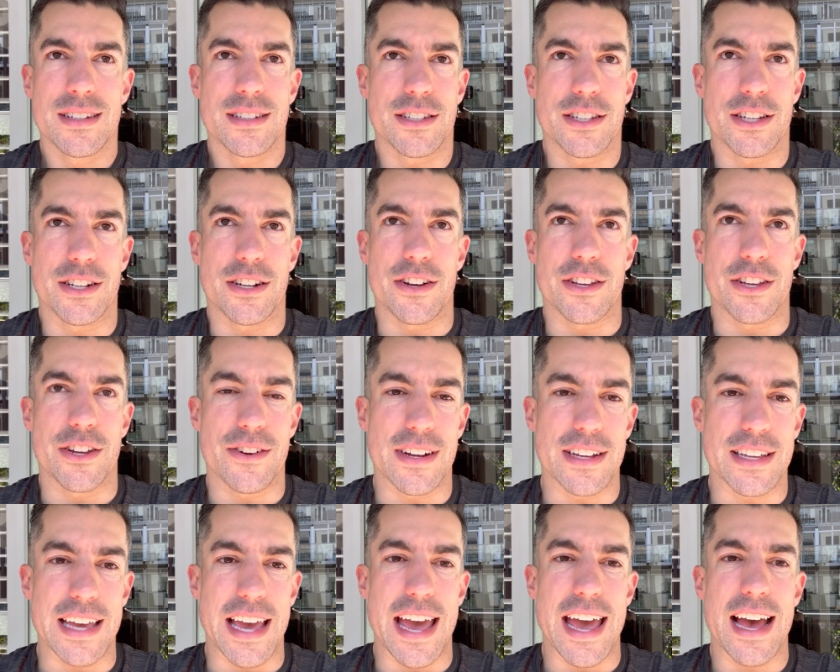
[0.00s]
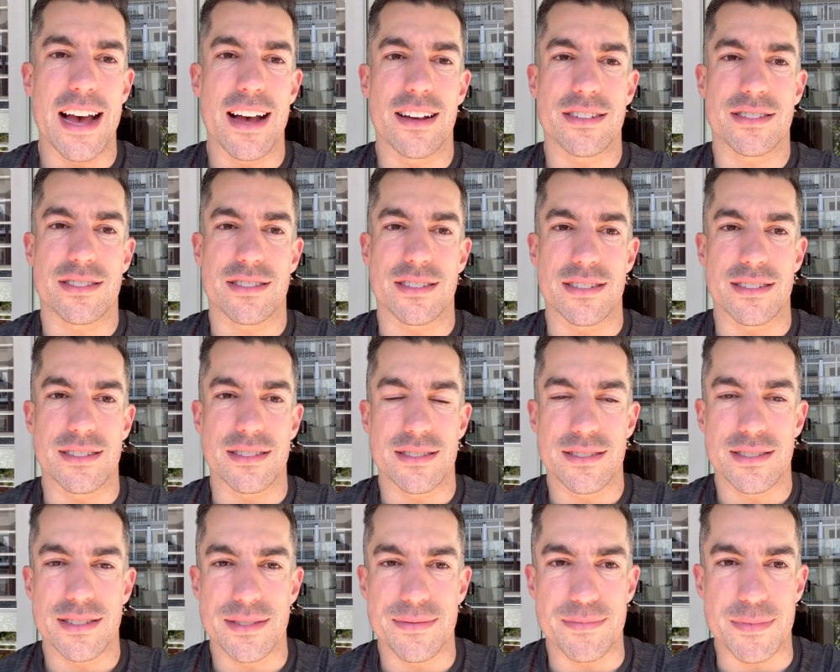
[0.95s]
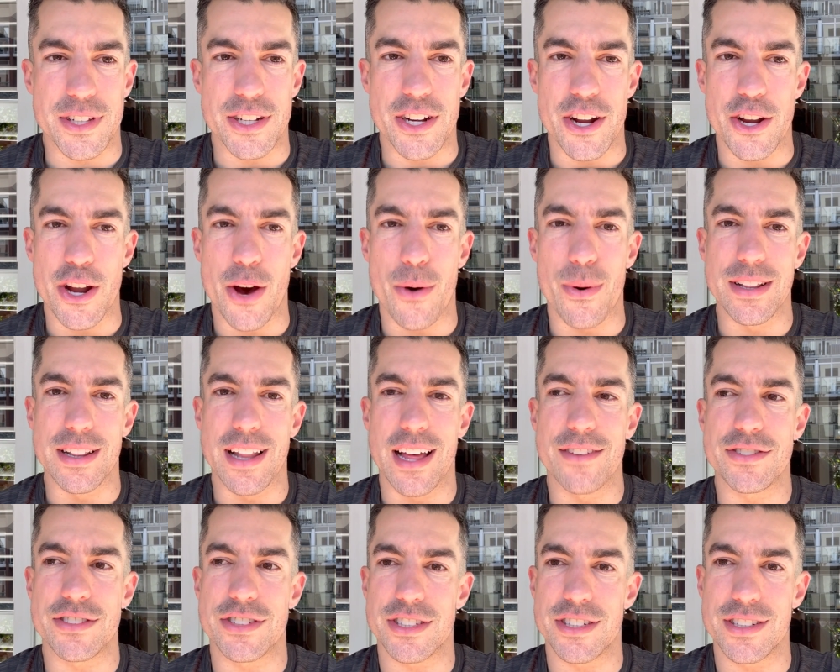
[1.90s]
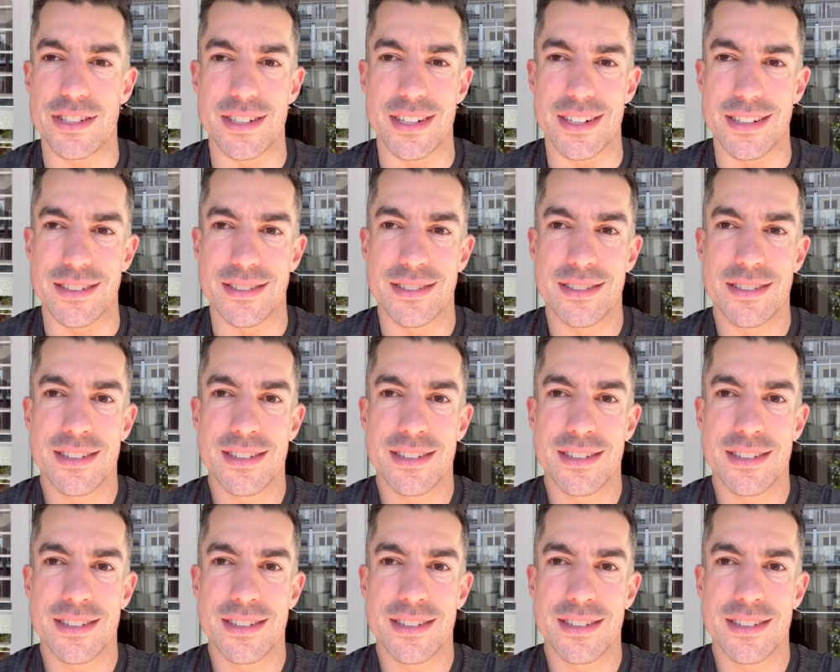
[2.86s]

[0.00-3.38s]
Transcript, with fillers: you know you're at your house and you know no one loves you and